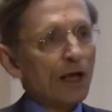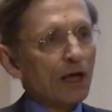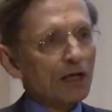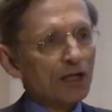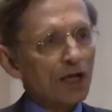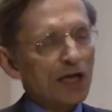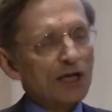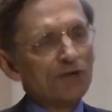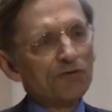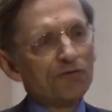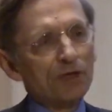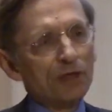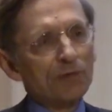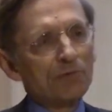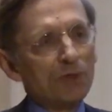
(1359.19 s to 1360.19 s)
A lot of
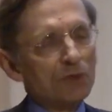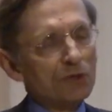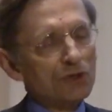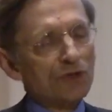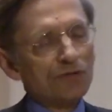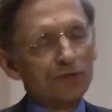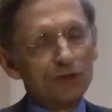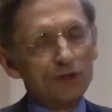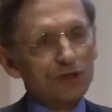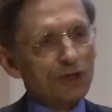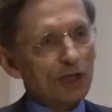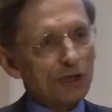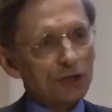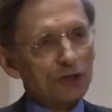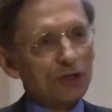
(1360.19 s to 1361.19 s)
it, most of the
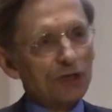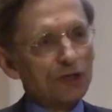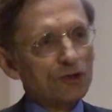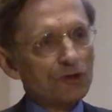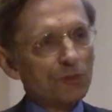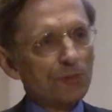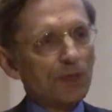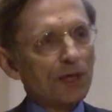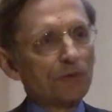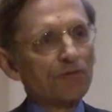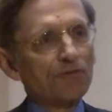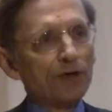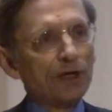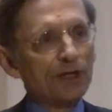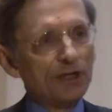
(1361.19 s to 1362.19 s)
discussion is about
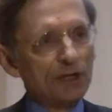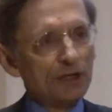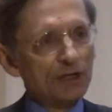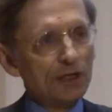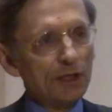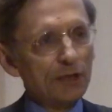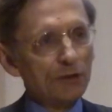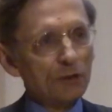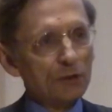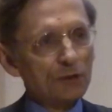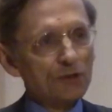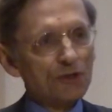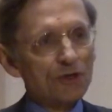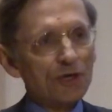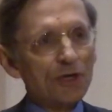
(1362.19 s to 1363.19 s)
finding deals.
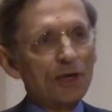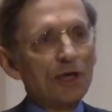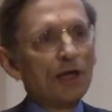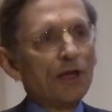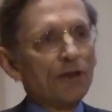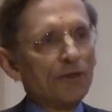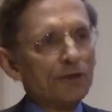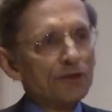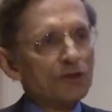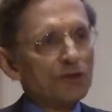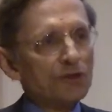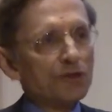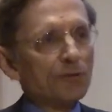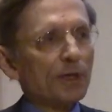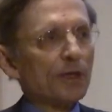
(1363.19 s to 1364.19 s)
This
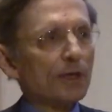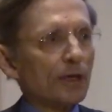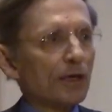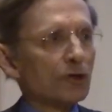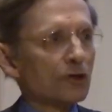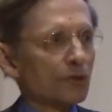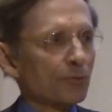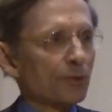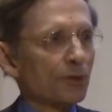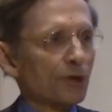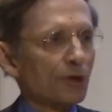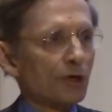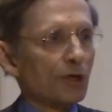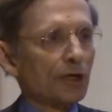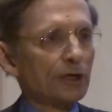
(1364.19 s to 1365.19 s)
is about
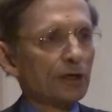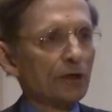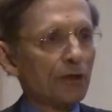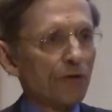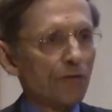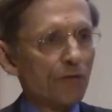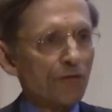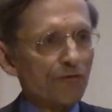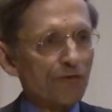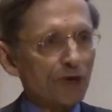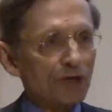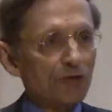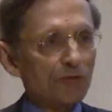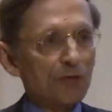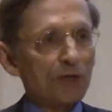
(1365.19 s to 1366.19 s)
entrepreneuring
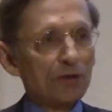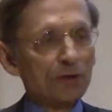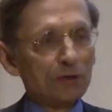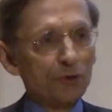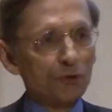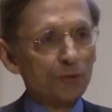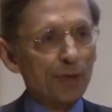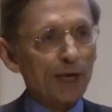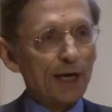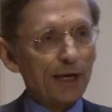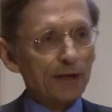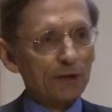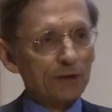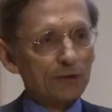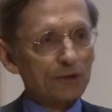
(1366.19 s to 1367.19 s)
fundamental new
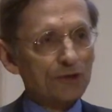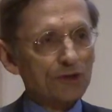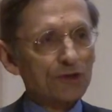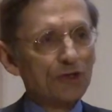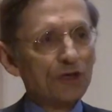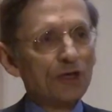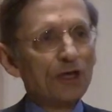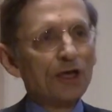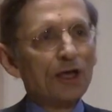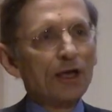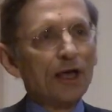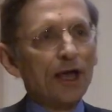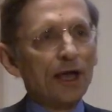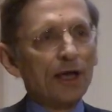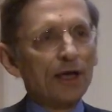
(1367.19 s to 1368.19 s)
patterns.
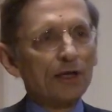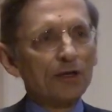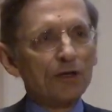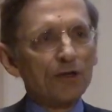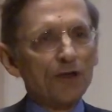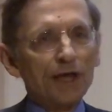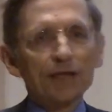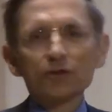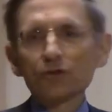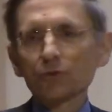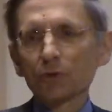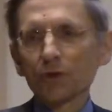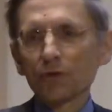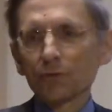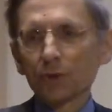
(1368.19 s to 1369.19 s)
And that's
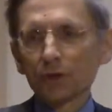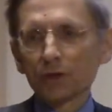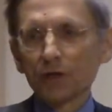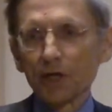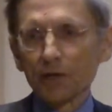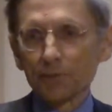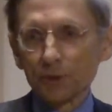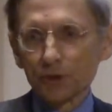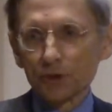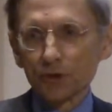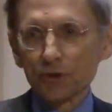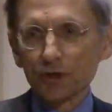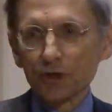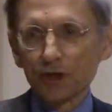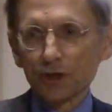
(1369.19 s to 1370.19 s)
where the real
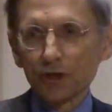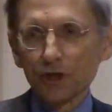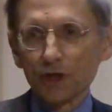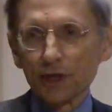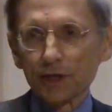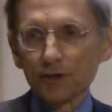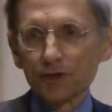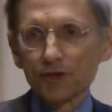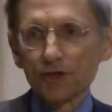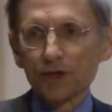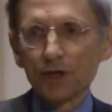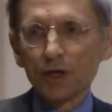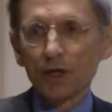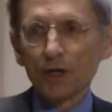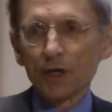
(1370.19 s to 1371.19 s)
opportunity lies.
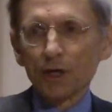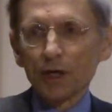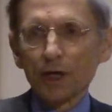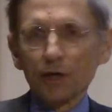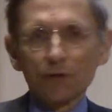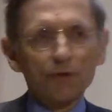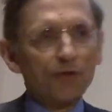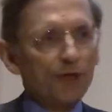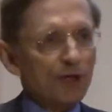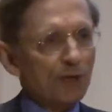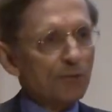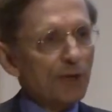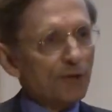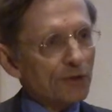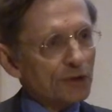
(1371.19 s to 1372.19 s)
Now, think
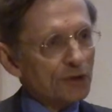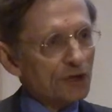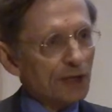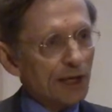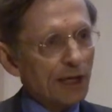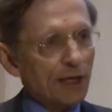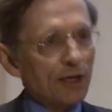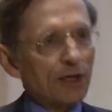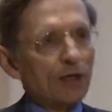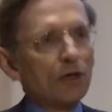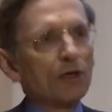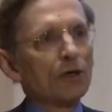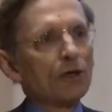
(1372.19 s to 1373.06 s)
about this again.